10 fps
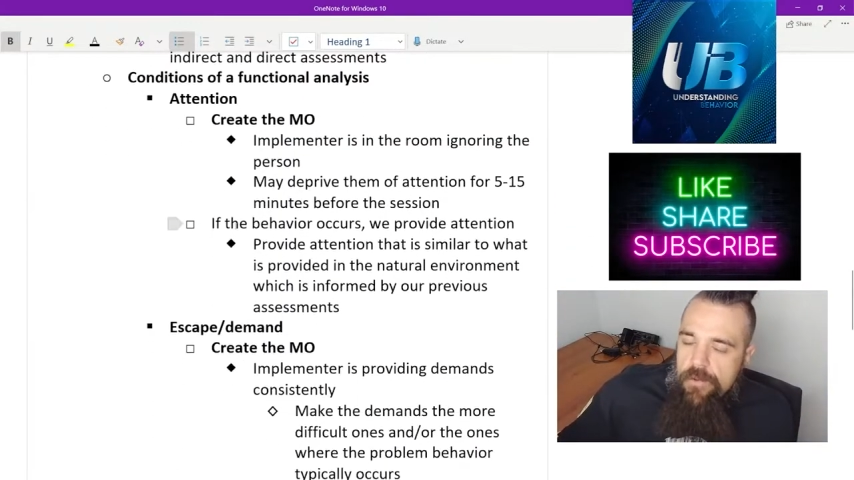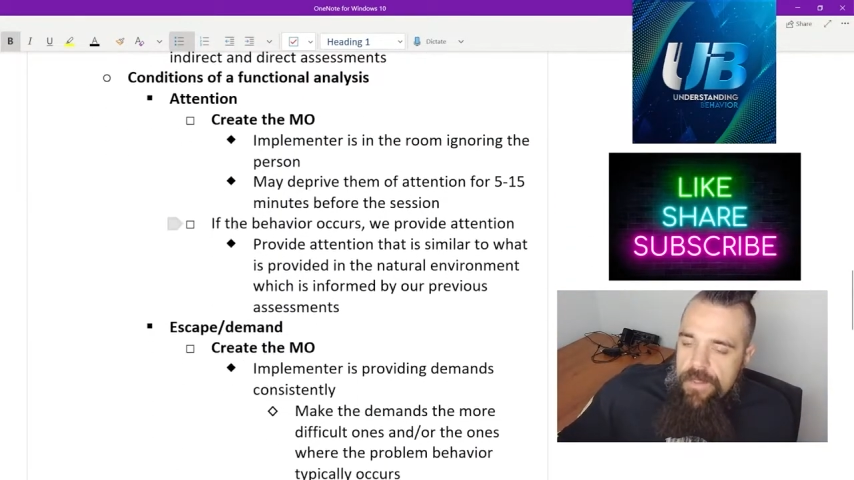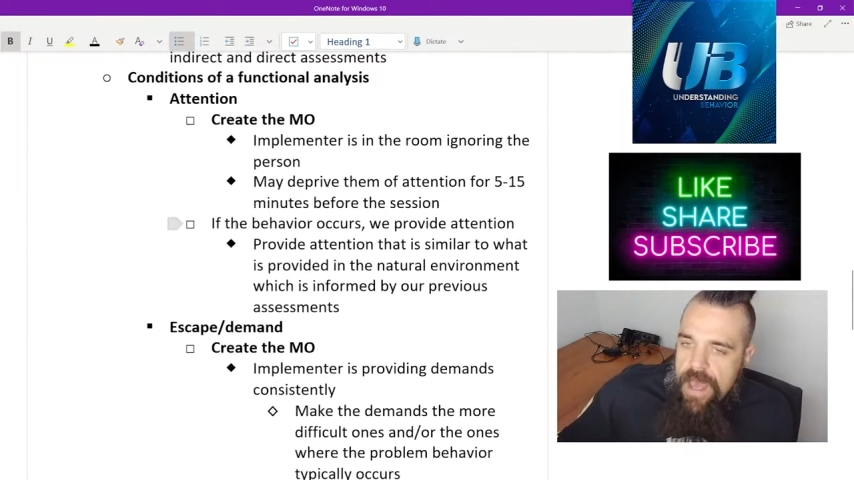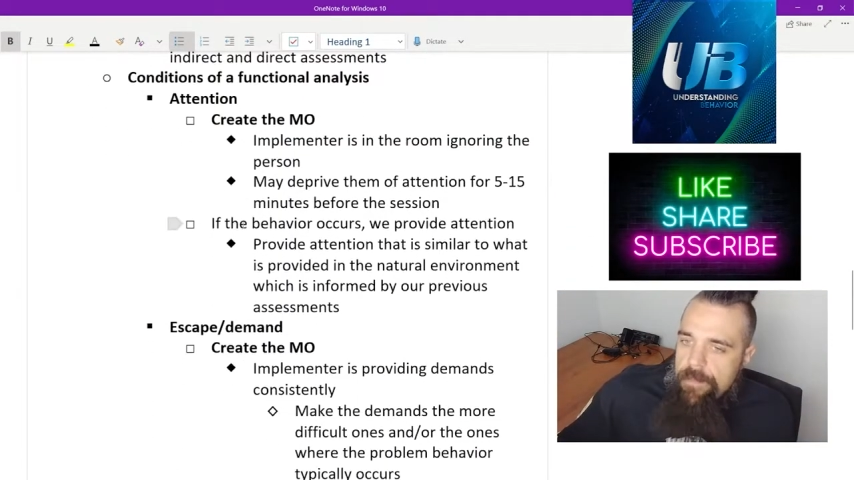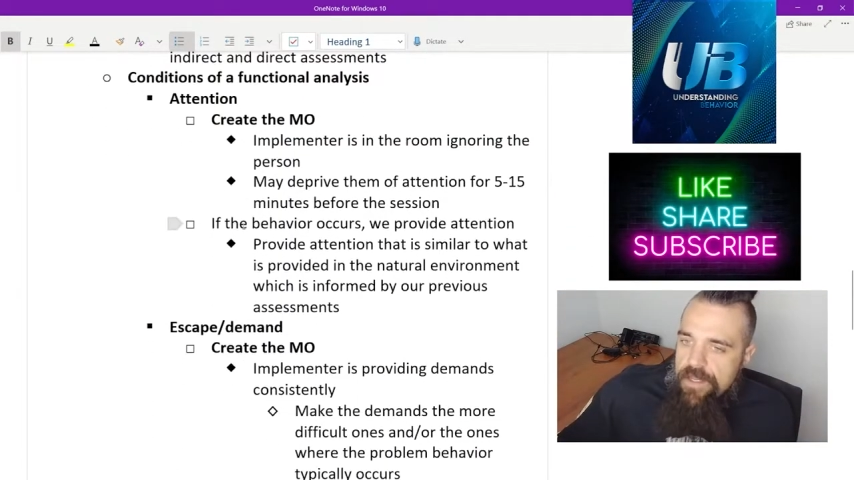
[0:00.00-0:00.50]

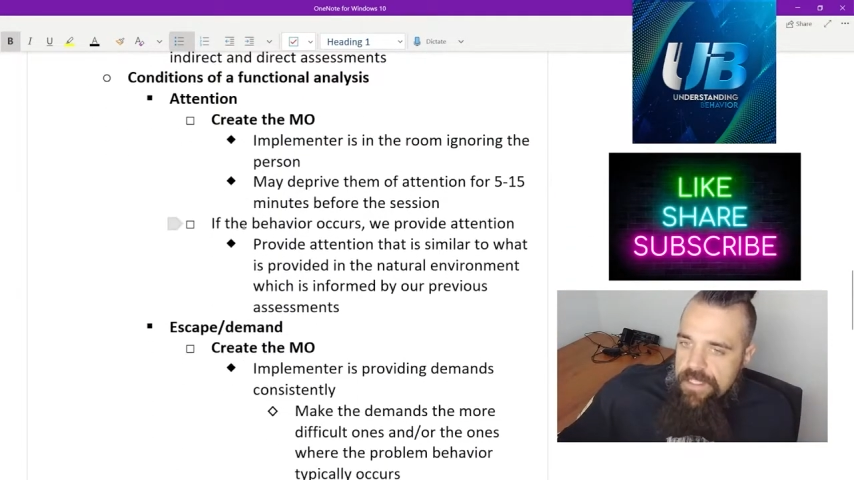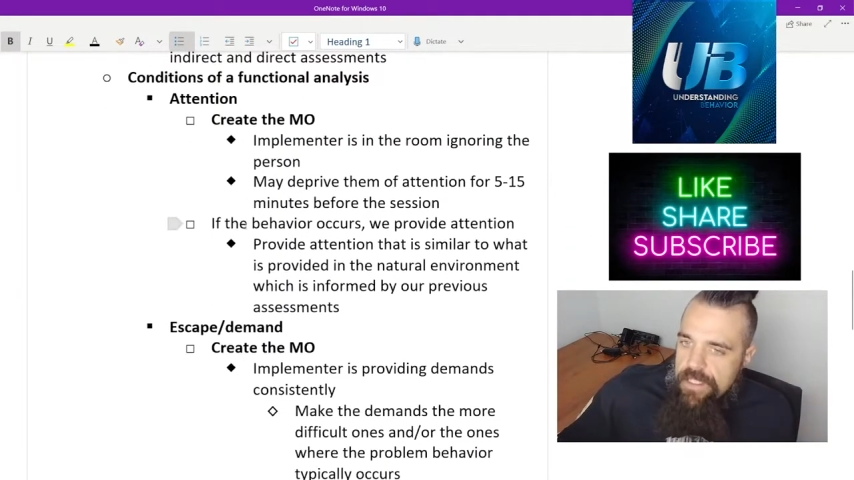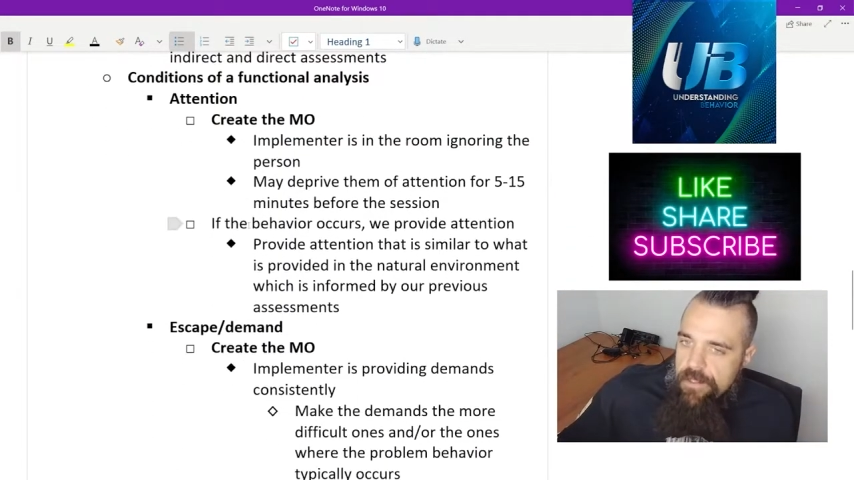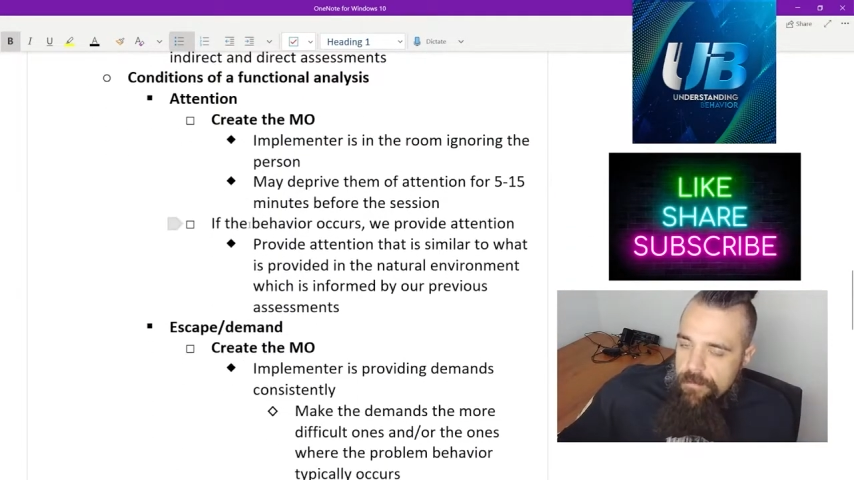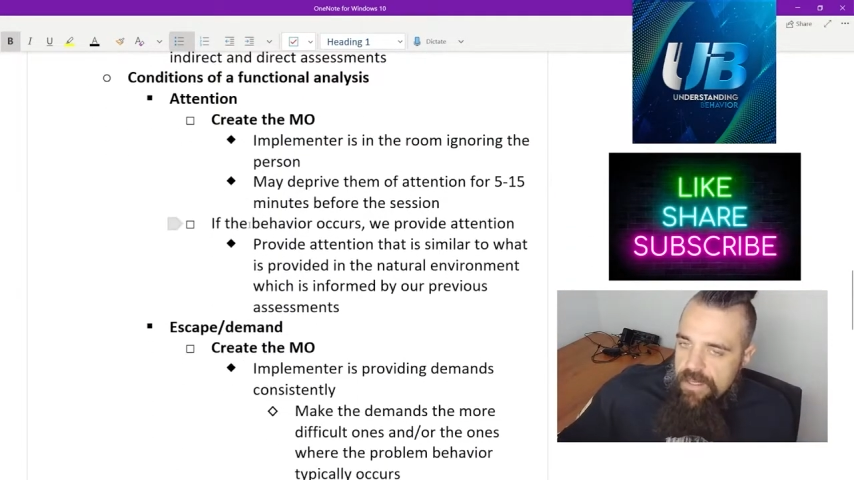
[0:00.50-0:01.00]
with that
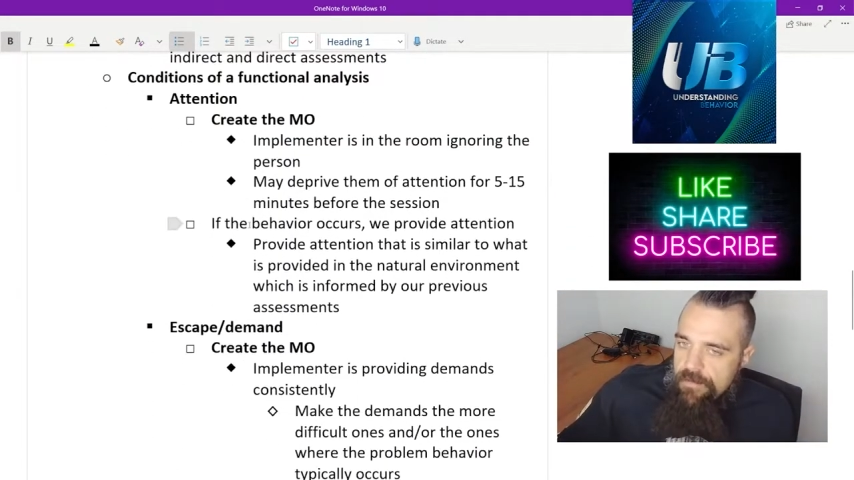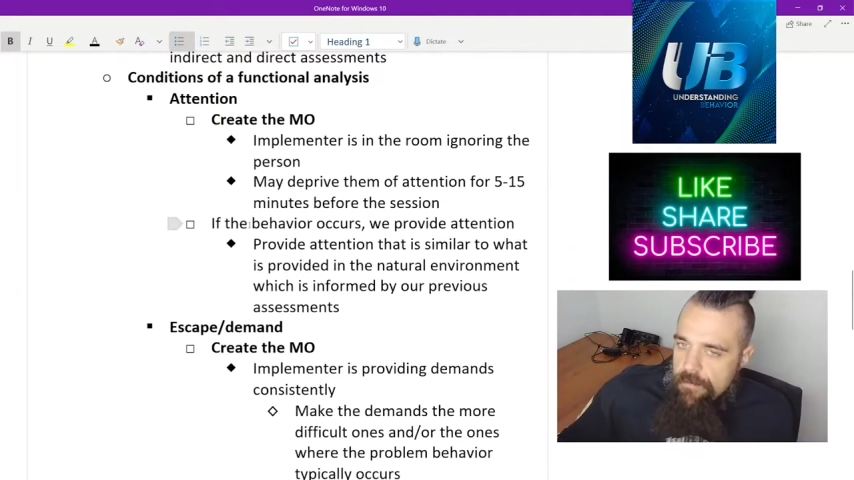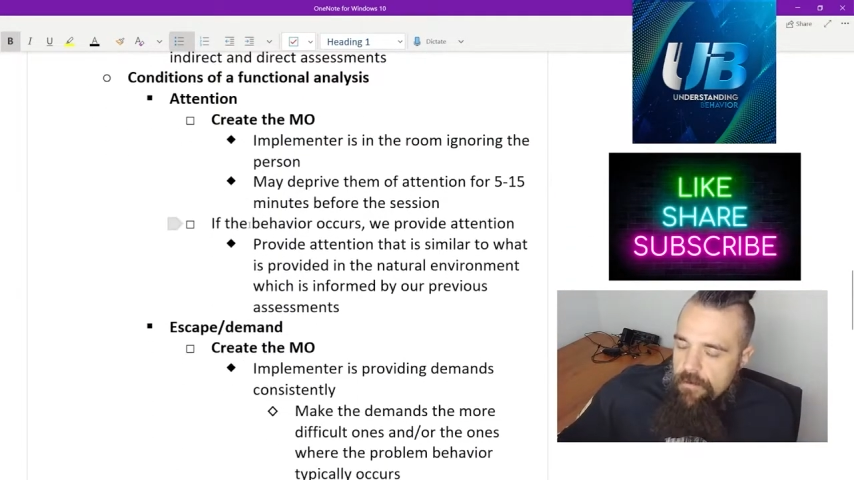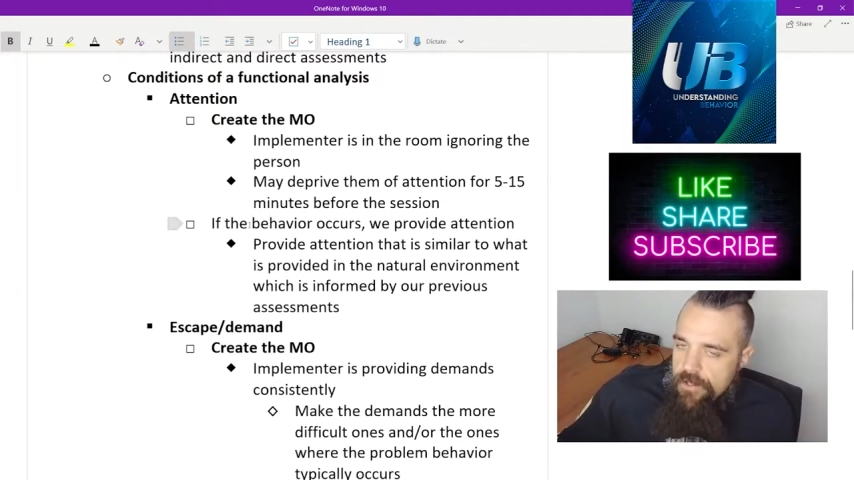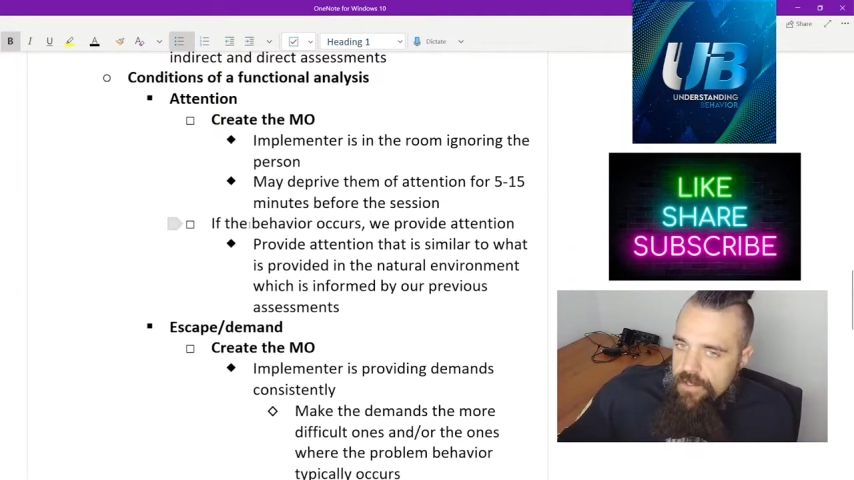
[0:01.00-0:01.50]
particular
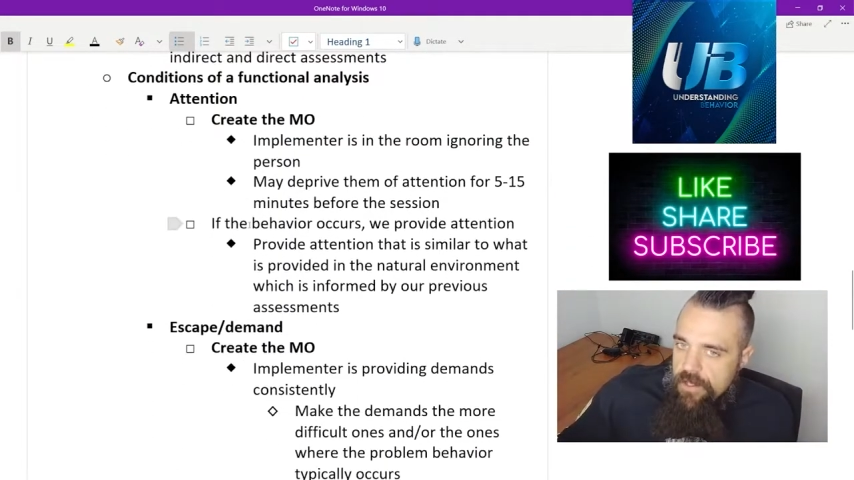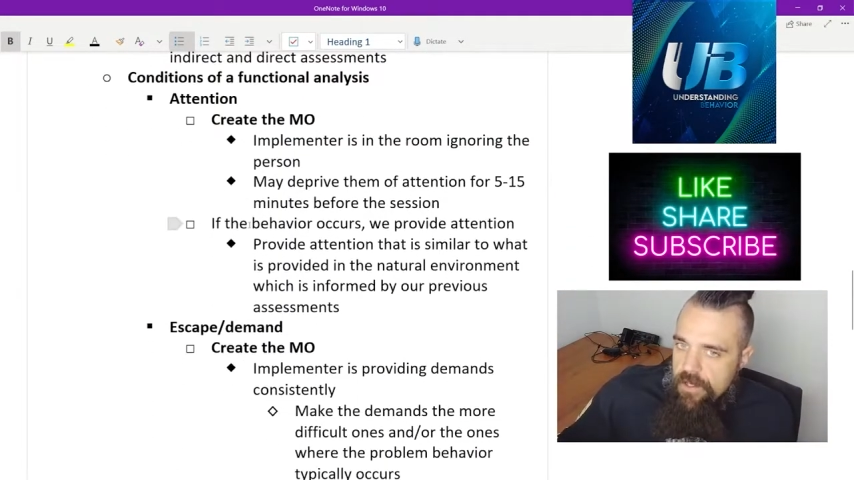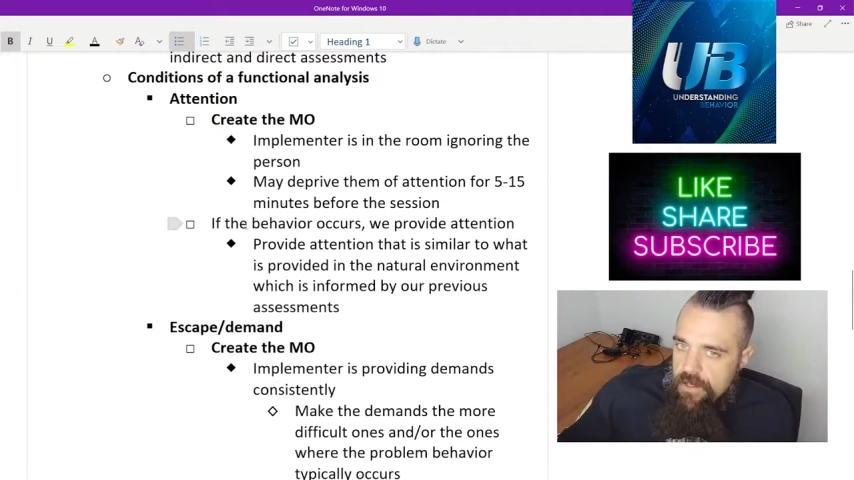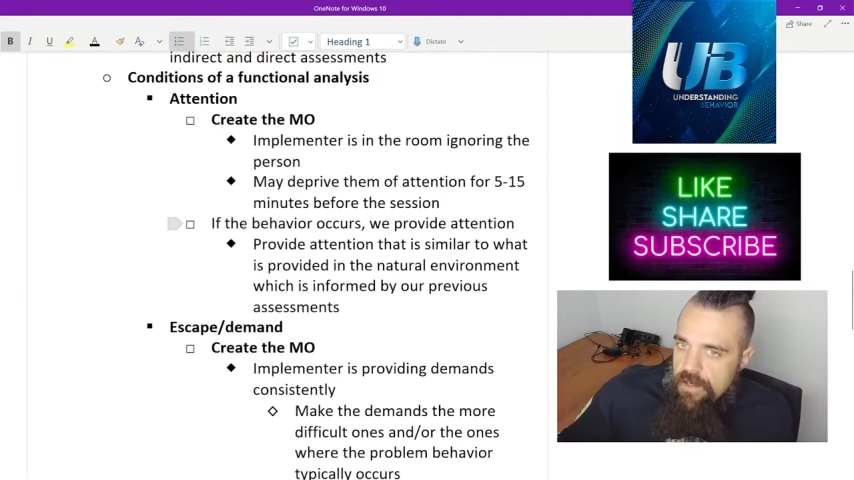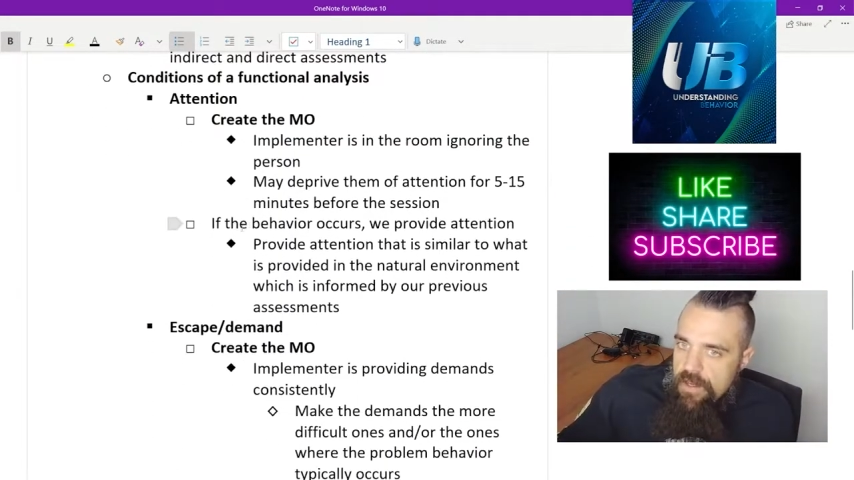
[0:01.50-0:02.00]
reinforcer.